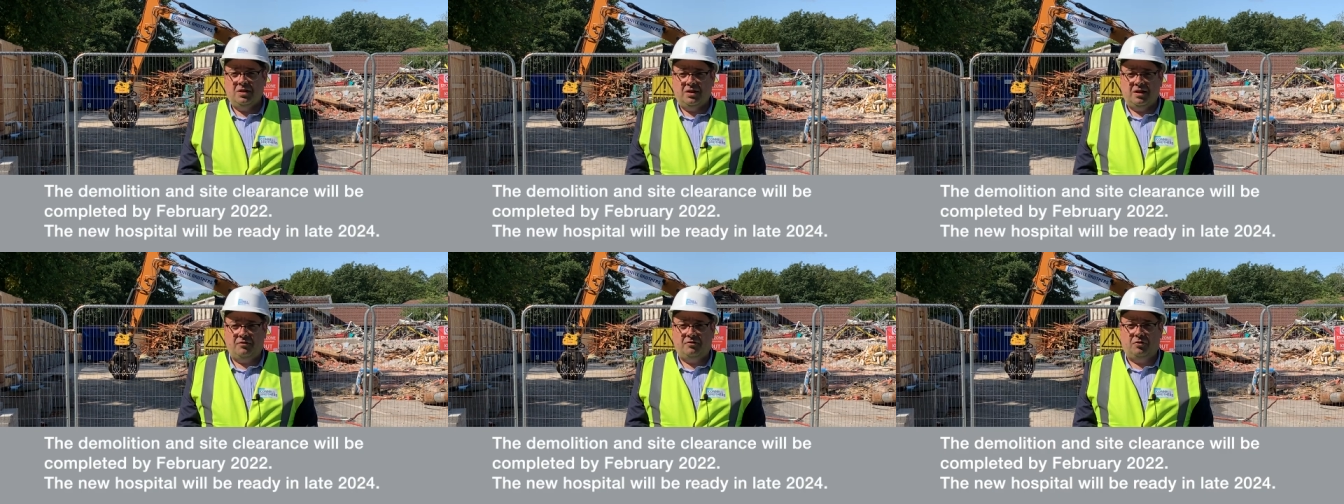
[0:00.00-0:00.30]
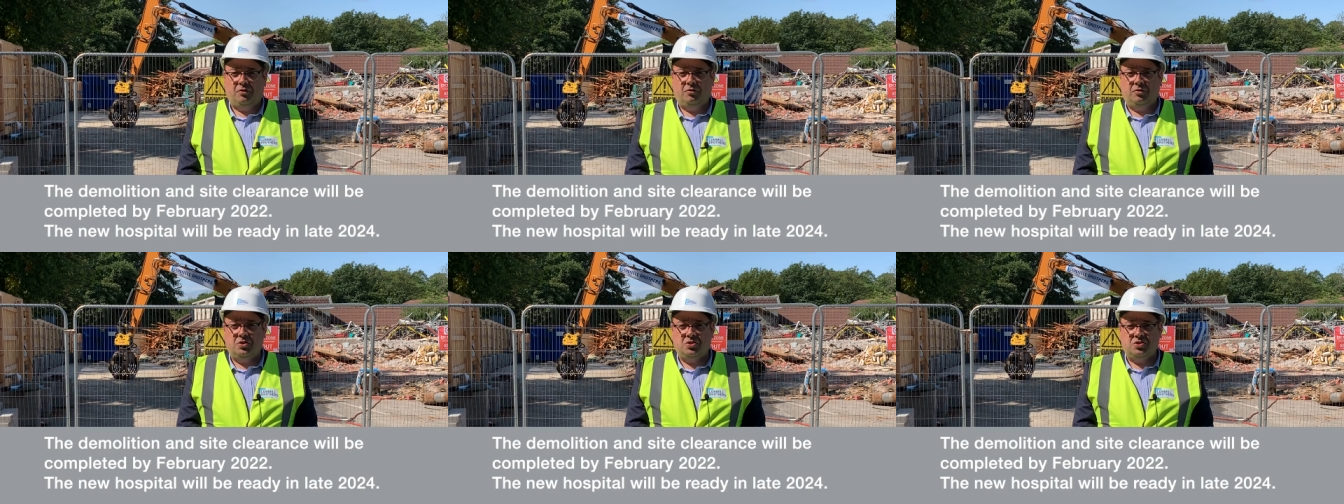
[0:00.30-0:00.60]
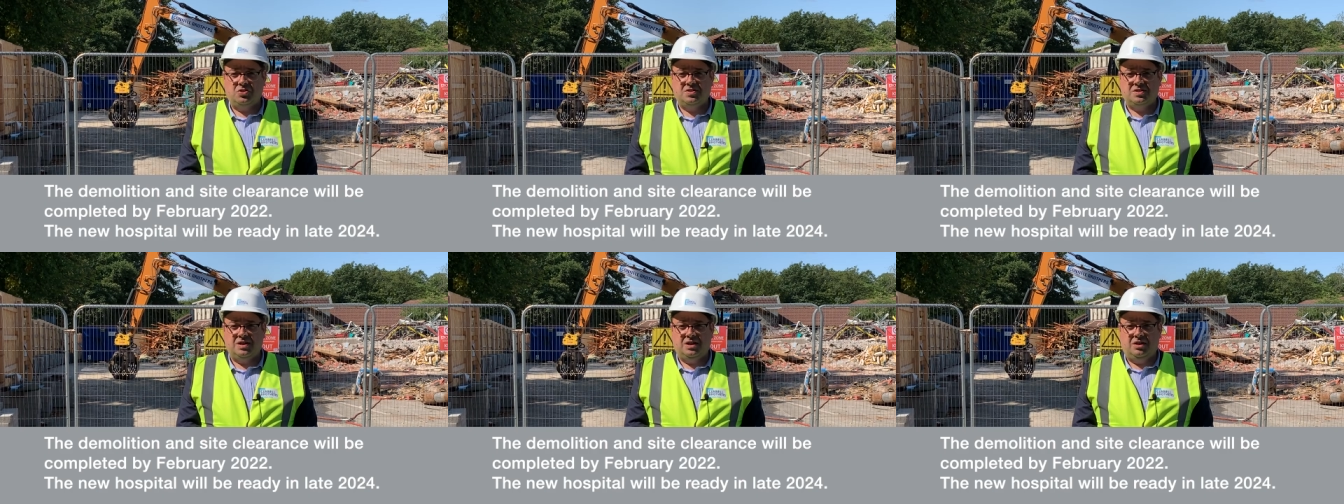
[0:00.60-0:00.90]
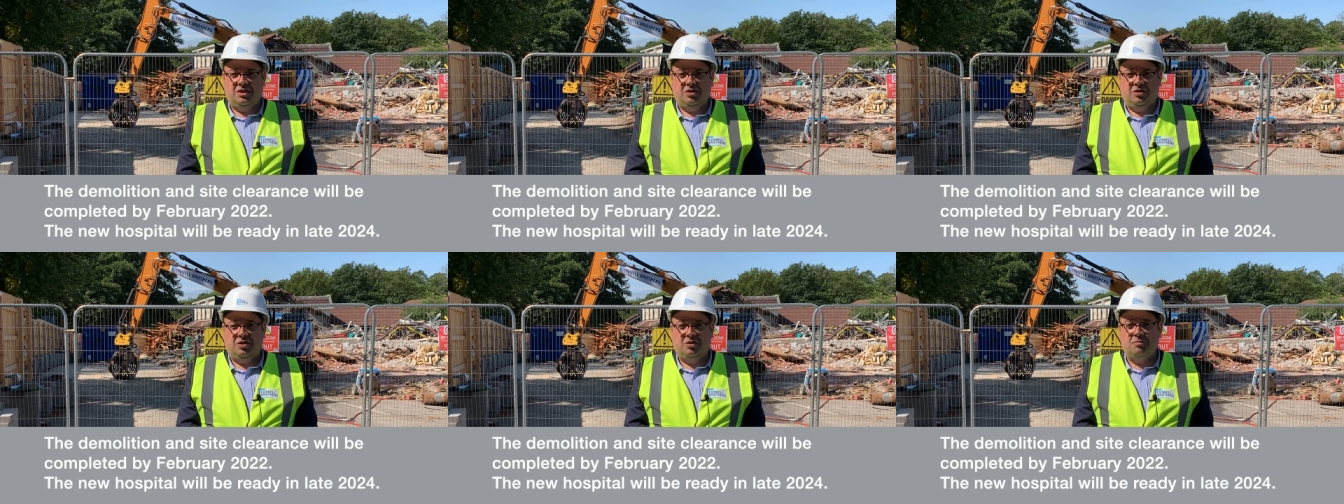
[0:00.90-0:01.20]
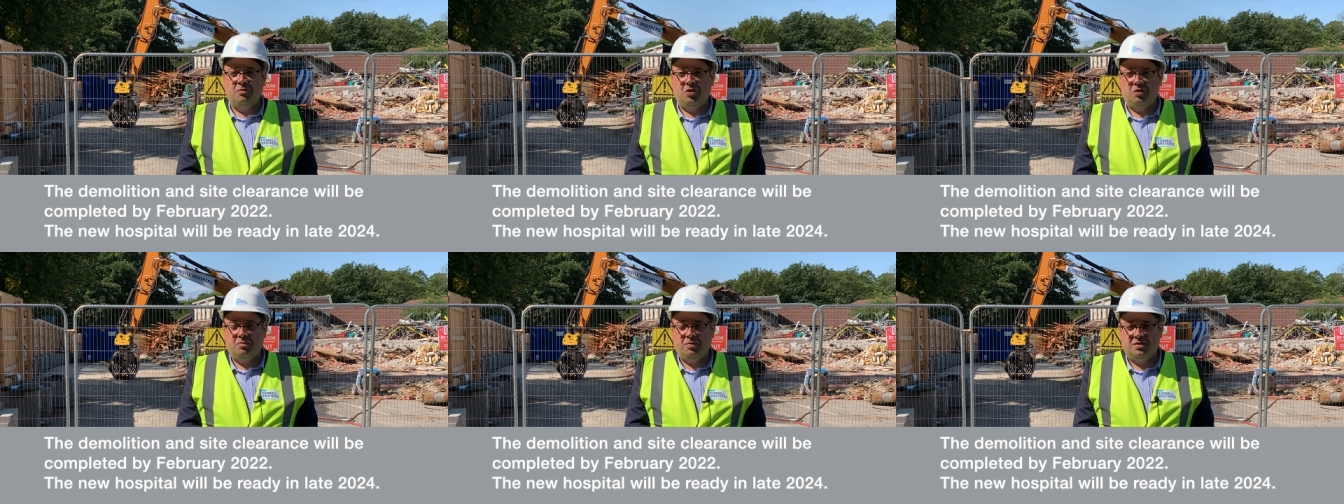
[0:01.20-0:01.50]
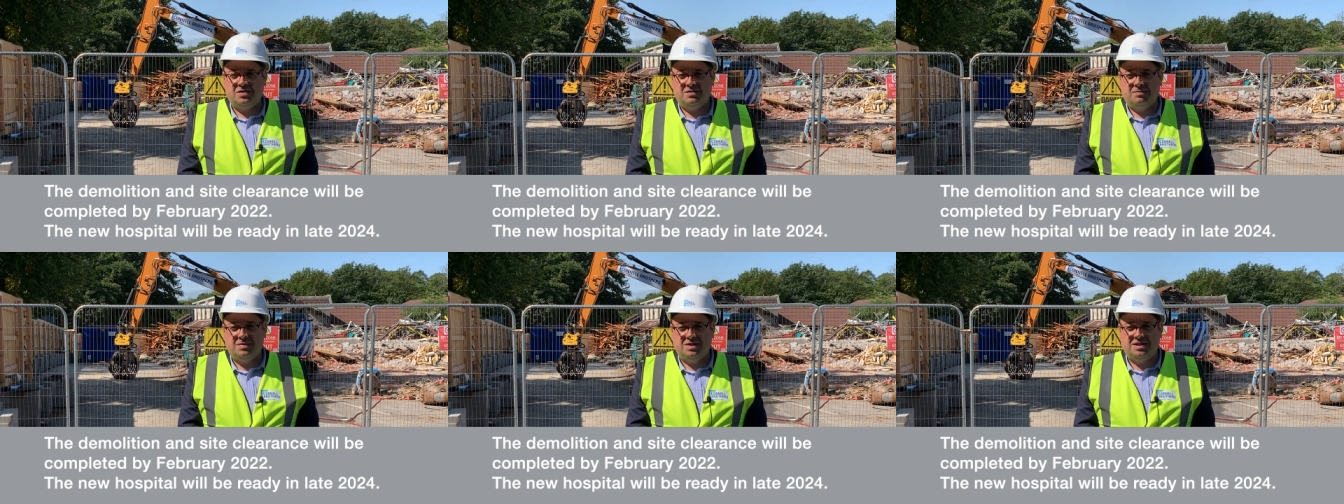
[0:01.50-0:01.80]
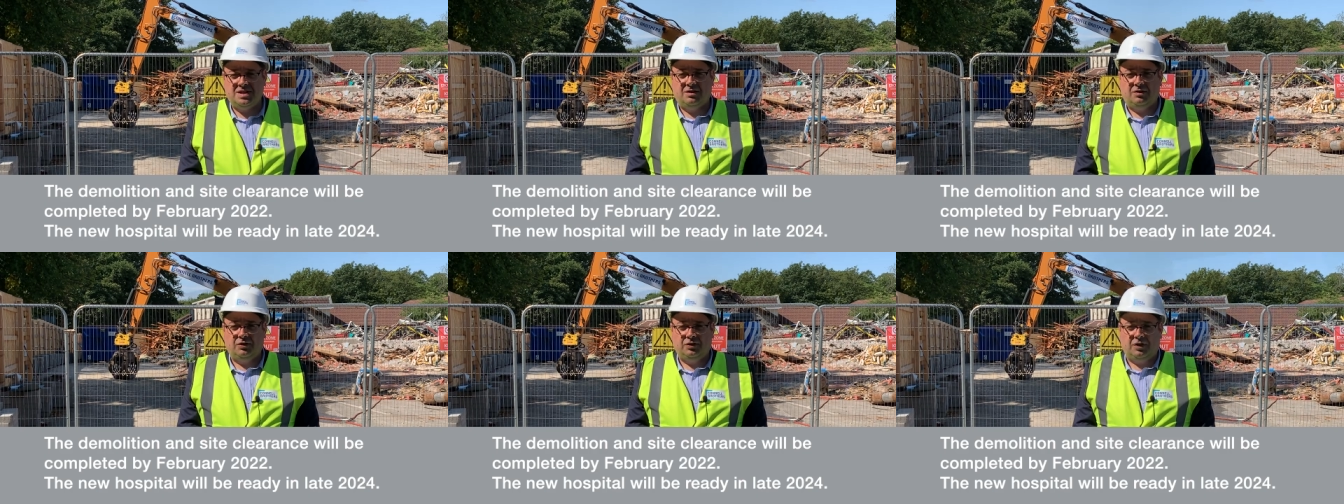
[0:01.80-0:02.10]
therefore reducing the, the movements and
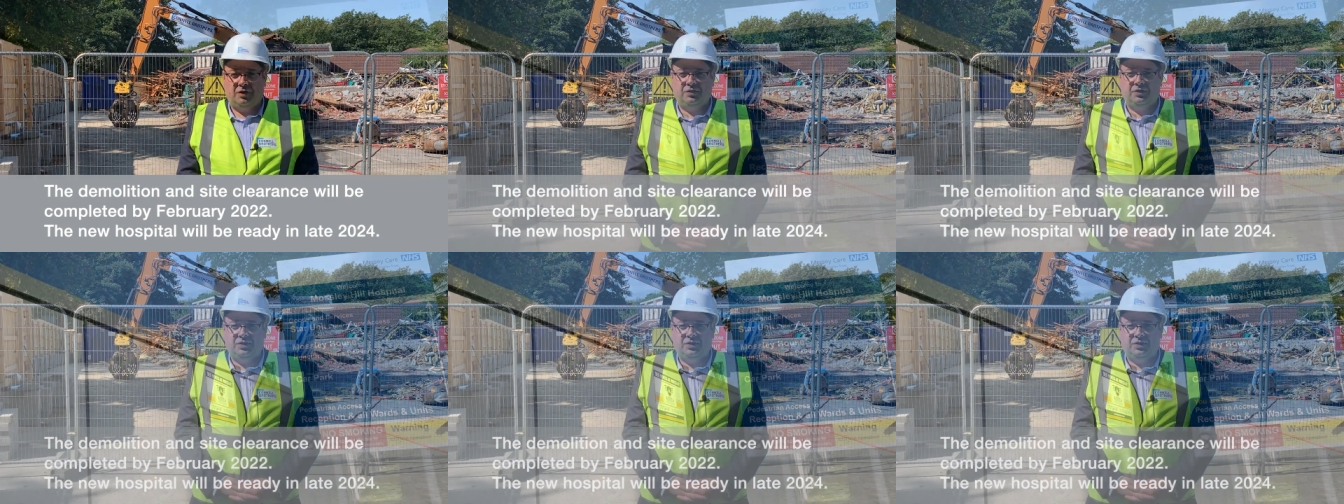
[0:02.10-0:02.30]
materials off